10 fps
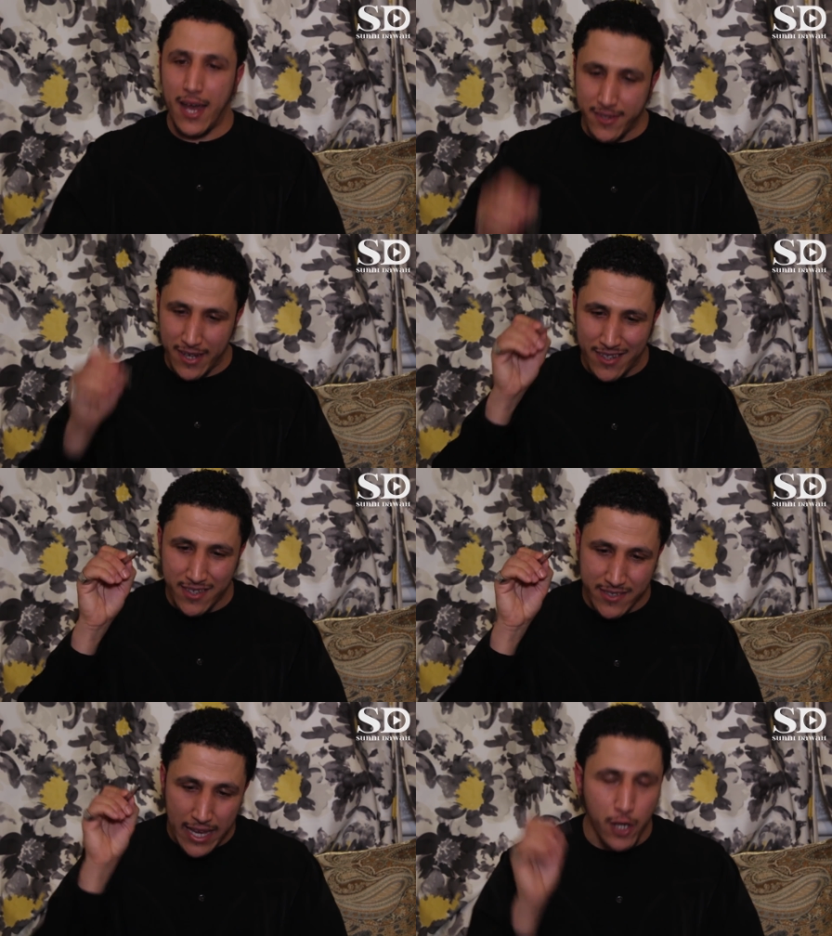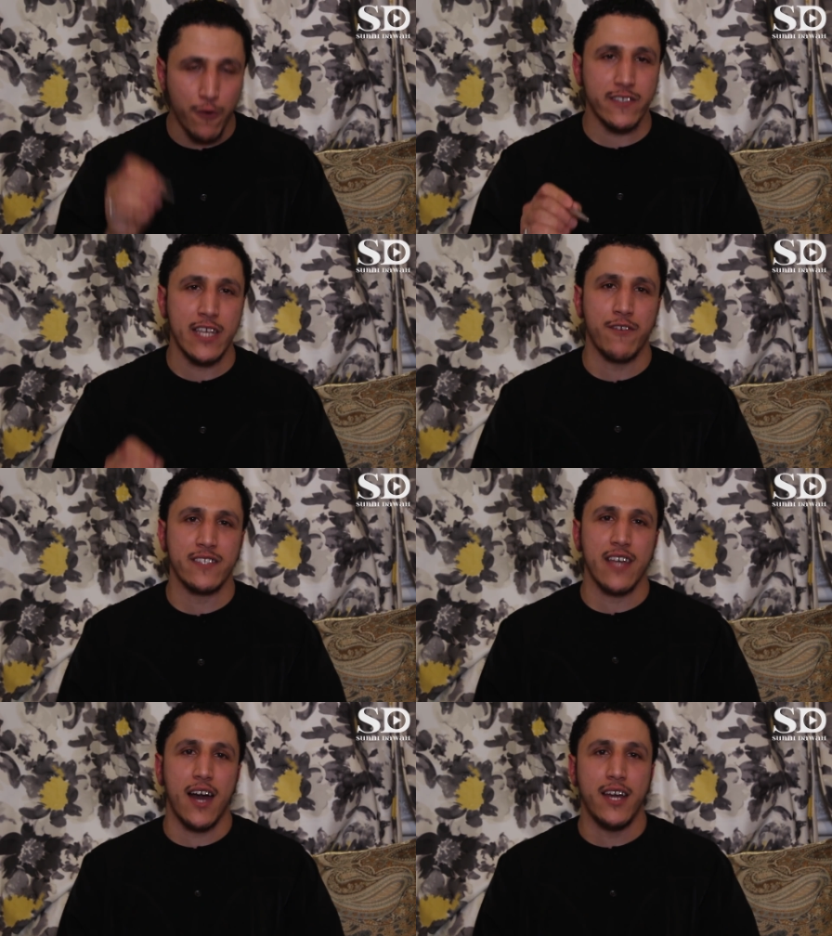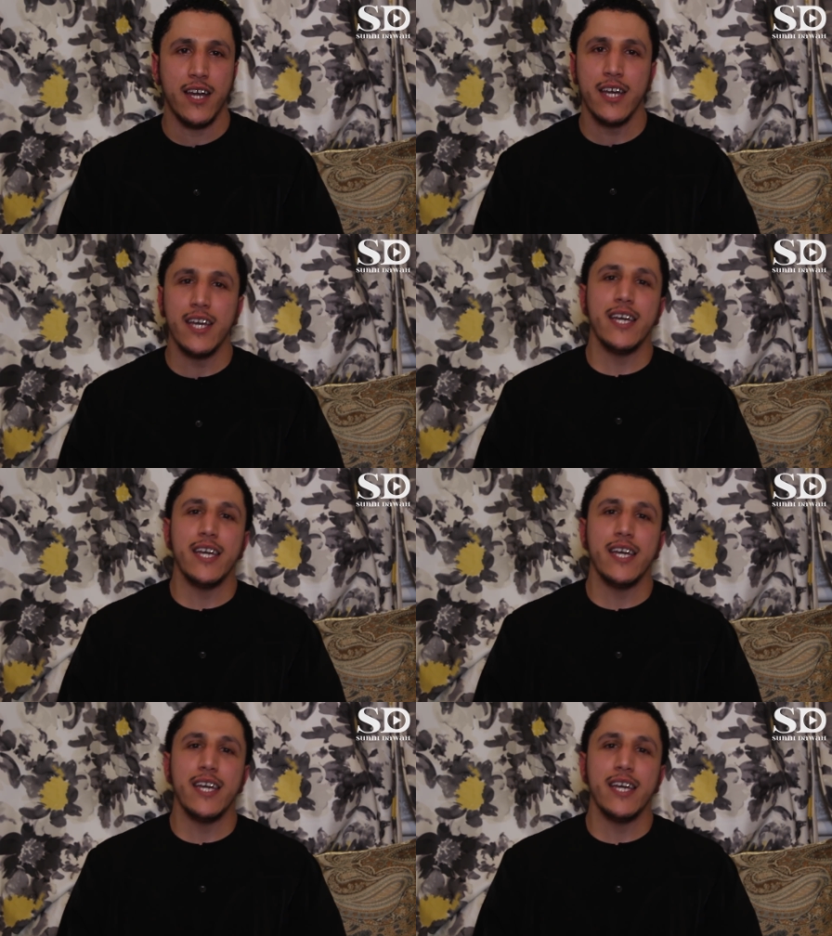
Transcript: and the understanding of Salaf al-Salih